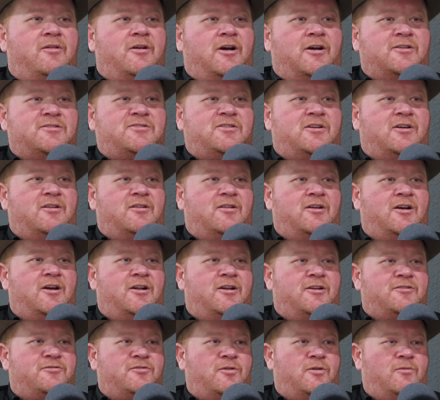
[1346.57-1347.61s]
Outside of
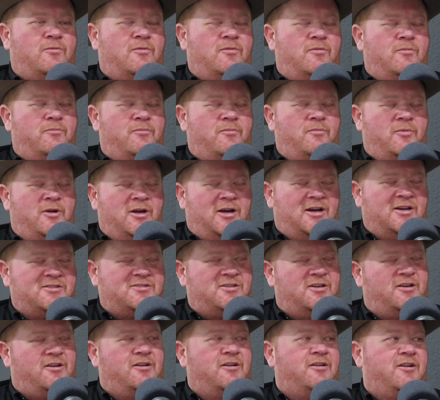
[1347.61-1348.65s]
that,
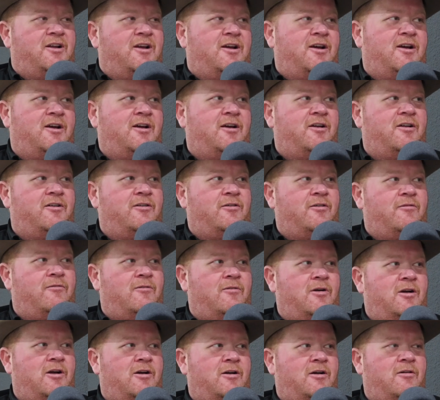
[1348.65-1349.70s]
guys like your dad are
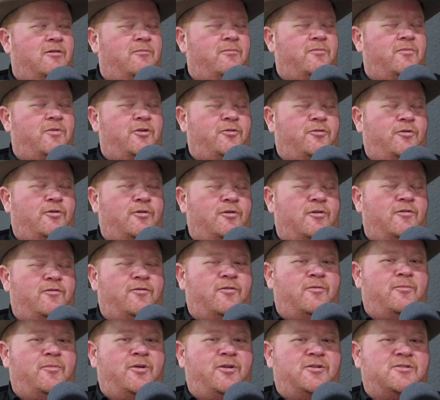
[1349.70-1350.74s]
why it's hard
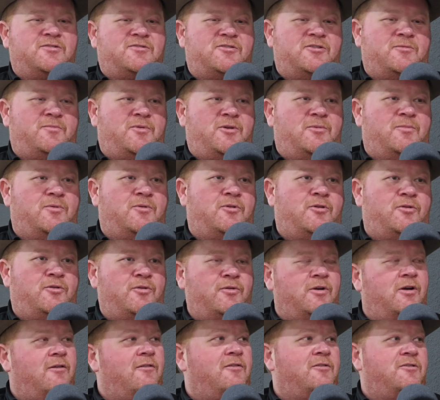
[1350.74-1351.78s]
for me to see people that
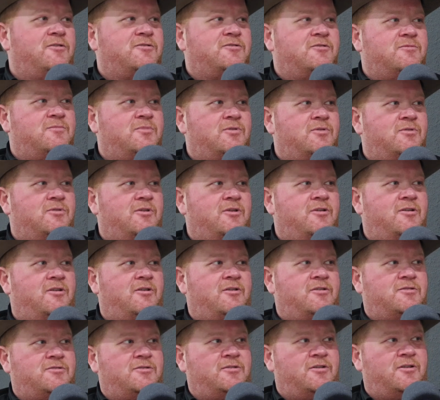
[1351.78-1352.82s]
do have a disability and
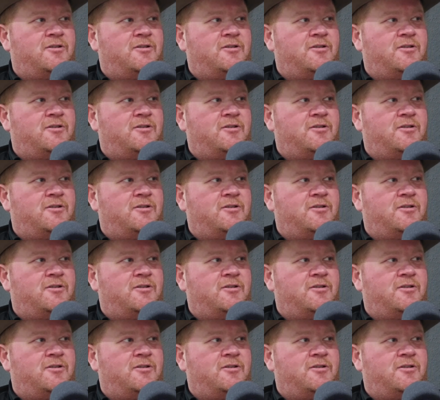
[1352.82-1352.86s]
they just